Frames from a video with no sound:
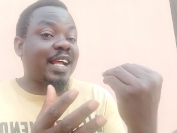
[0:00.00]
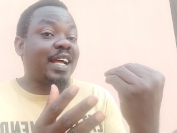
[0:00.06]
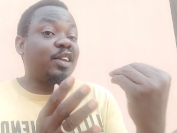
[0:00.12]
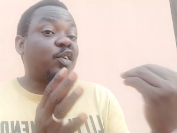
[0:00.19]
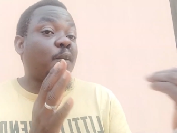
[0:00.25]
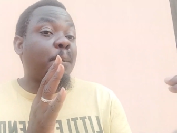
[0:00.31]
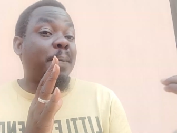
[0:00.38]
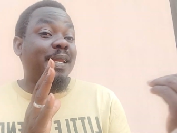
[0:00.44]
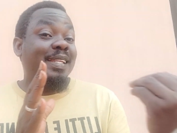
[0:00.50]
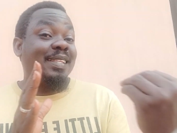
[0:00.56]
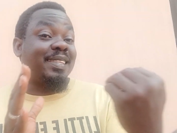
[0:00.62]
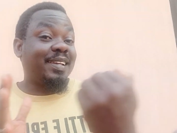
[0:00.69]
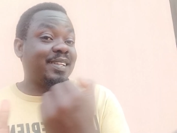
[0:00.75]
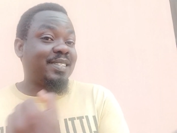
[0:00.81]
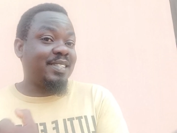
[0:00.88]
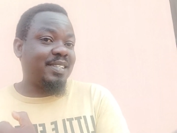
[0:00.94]
cannot
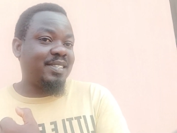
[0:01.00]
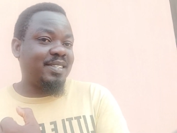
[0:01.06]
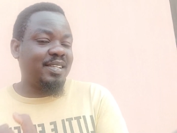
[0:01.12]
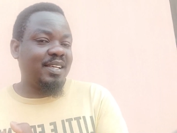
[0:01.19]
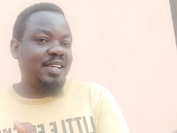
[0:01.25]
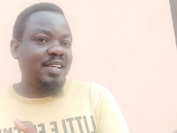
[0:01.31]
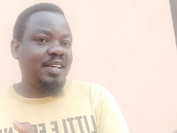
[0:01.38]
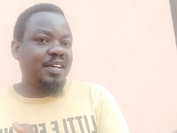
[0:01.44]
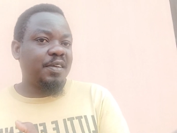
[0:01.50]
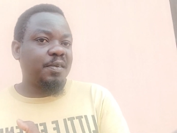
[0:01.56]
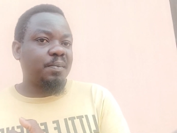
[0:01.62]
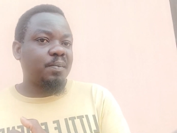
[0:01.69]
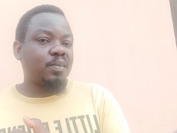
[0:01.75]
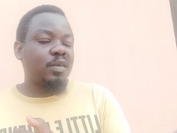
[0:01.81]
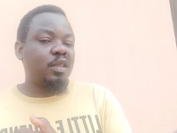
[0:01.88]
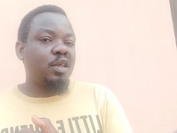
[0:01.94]
penetrate it.
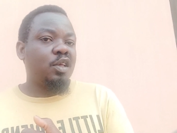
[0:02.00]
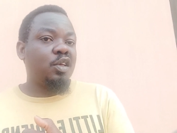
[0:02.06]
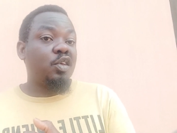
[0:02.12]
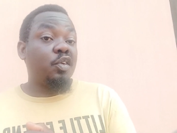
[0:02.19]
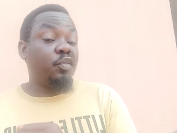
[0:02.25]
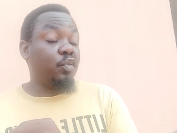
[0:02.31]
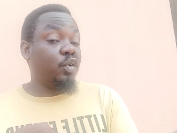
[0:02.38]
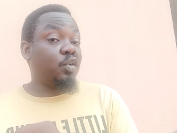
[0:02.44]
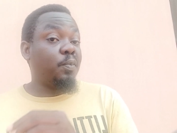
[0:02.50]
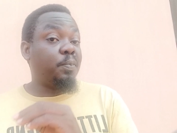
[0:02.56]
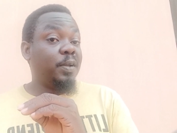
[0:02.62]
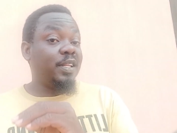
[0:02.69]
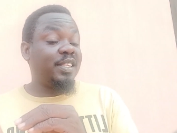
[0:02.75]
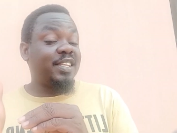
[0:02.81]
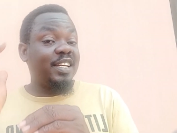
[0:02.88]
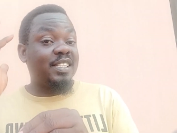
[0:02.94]
if you want to
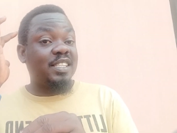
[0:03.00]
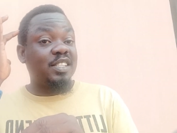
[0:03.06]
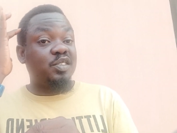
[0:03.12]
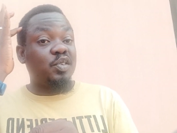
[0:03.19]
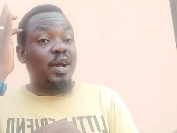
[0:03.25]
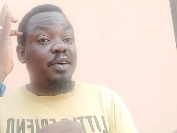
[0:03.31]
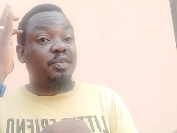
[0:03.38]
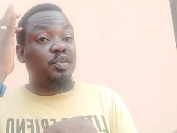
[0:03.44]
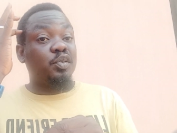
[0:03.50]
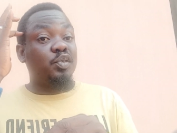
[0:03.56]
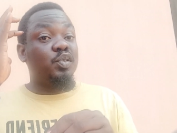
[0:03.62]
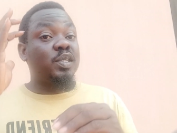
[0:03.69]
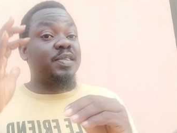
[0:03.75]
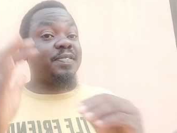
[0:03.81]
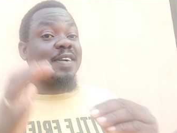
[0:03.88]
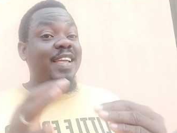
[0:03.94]
penetrate it, you have to
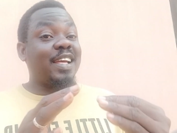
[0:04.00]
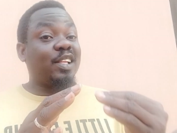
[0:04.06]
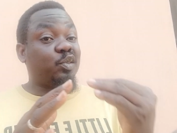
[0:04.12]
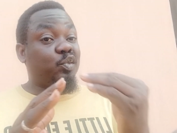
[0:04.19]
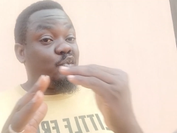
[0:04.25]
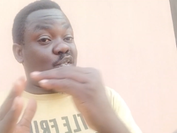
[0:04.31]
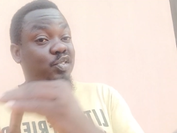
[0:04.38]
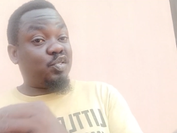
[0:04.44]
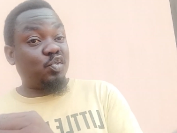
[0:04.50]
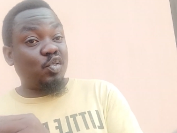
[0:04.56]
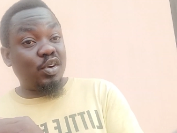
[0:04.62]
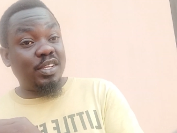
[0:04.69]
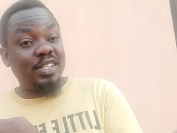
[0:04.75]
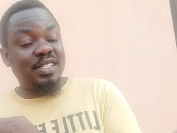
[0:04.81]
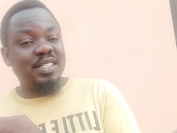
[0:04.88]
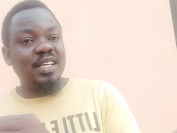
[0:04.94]
use fire to destroy
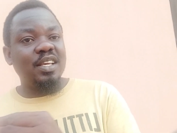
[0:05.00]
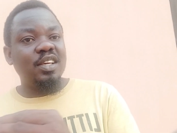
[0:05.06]
it.